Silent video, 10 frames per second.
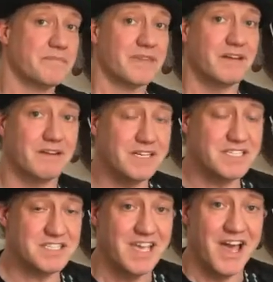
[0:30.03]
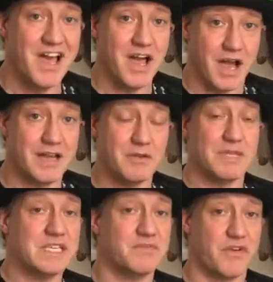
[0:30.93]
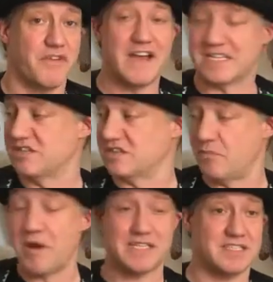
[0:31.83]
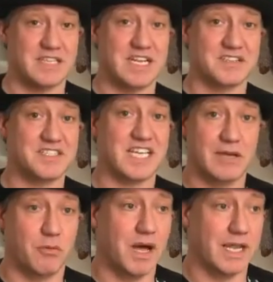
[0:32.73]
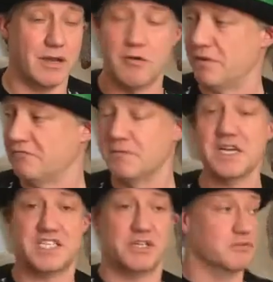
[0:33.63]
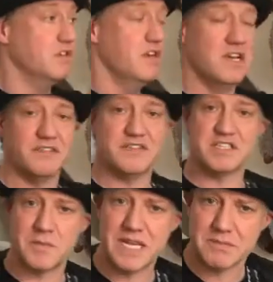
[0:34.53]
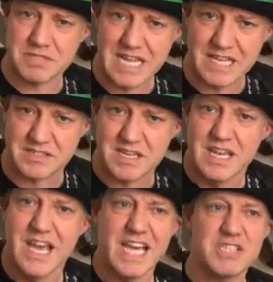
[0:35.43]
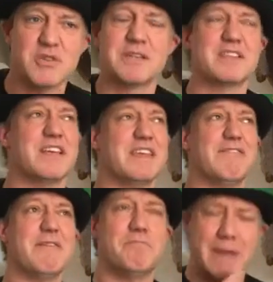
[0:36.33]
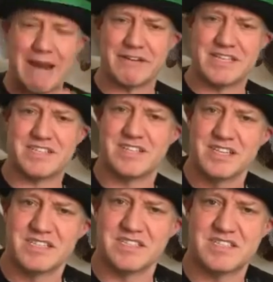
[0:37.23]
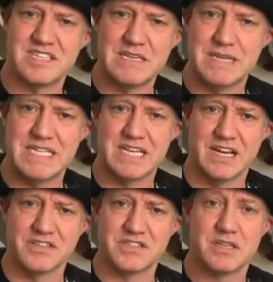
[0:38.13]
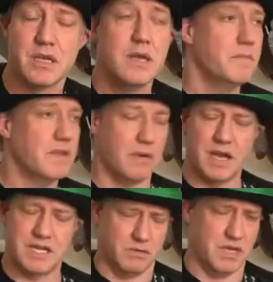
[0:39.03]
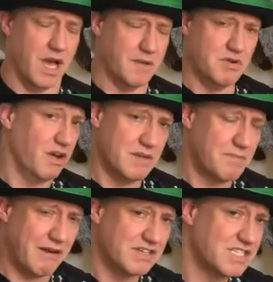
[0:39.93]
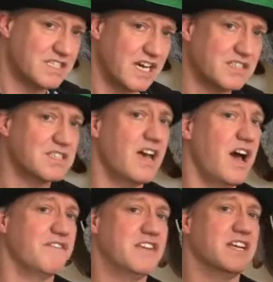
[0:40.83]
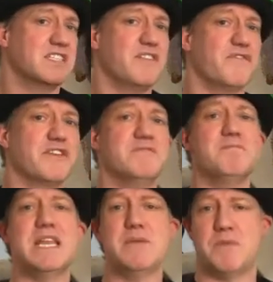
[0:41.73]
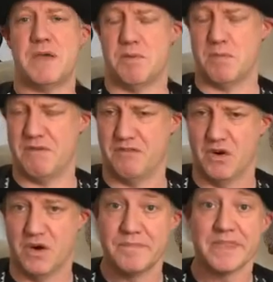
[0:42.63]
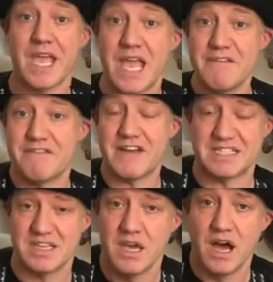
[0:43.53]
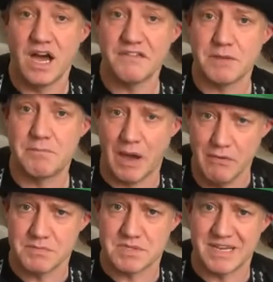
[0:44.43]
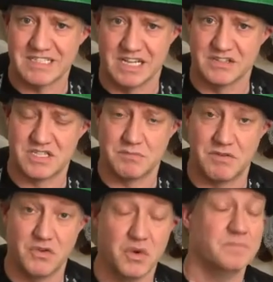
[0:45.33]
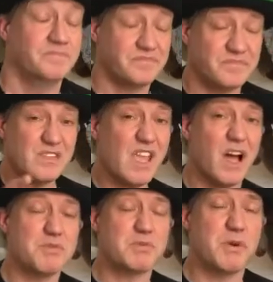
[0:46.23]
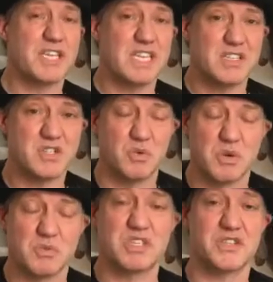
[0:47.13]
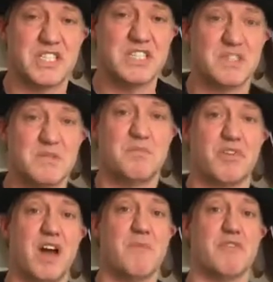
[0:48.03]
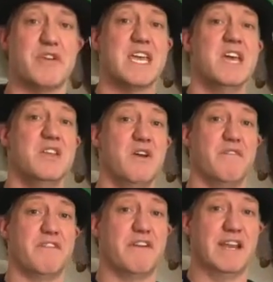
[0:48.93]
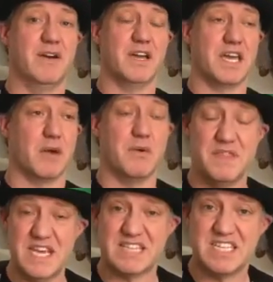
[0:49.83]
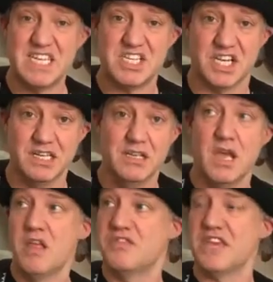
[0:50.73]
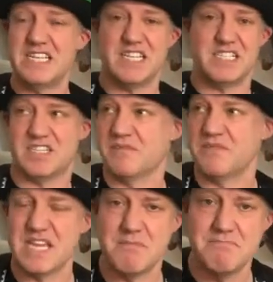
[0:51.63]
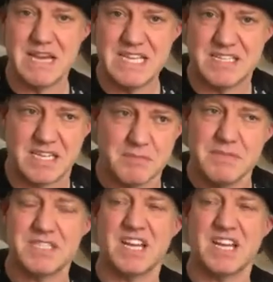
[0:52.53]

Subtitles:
All right, I know this for a fact because I practiced the dancing a little while ago and both my children have disappeared upstairs. It's almost like they're embarrassed to see me dance. Now, I know that I'm not an embarrassing dancer. I've danced in front of many people before. In fact, I've done poems about dancing before. I was working in a school called Tottington Primary not very long ago, and their teacher, they did something amazing. Mr.